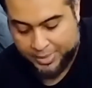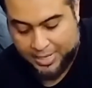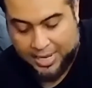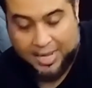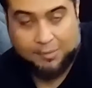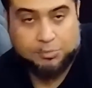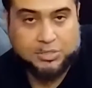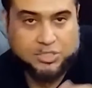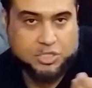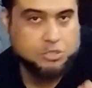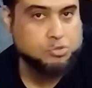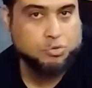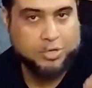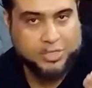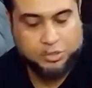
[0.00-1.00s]
I'm
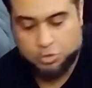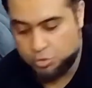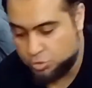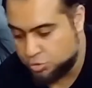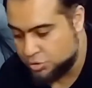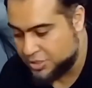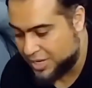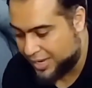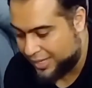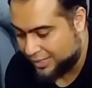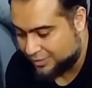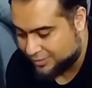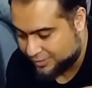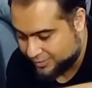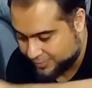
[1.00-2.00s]
just going to lose a
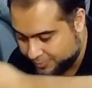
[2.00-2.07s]
health.